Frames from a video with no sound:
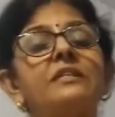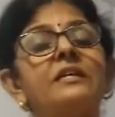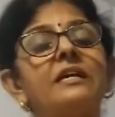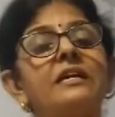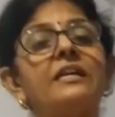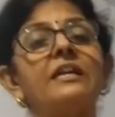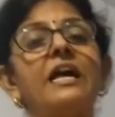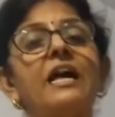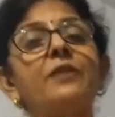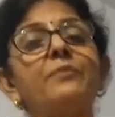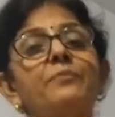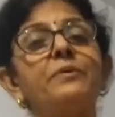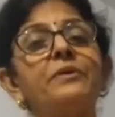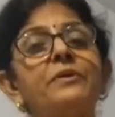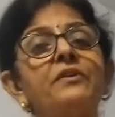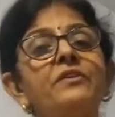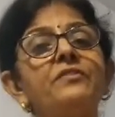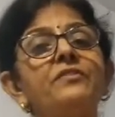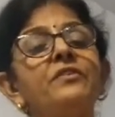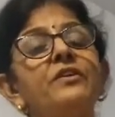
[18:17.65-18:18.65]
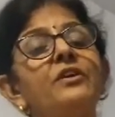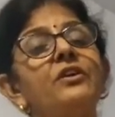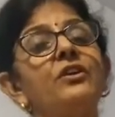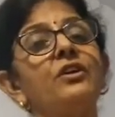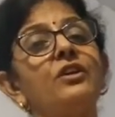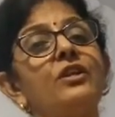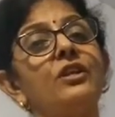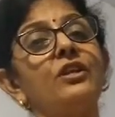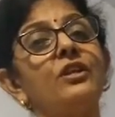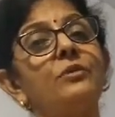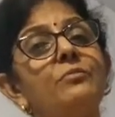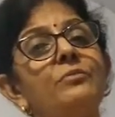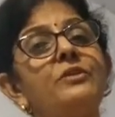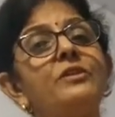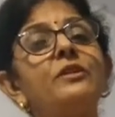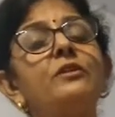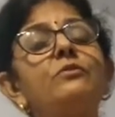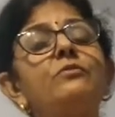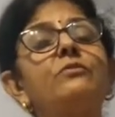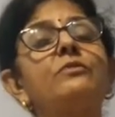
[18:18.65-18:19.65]
Their life is
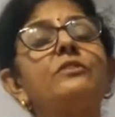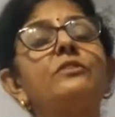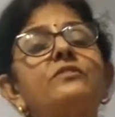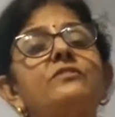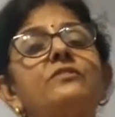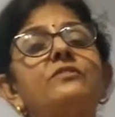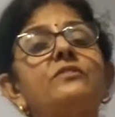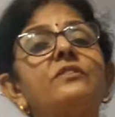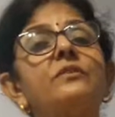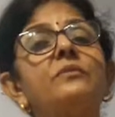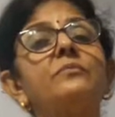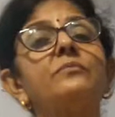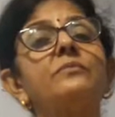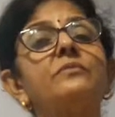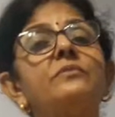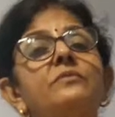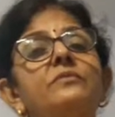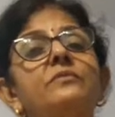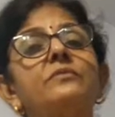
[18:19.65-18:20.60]
limited to the slums.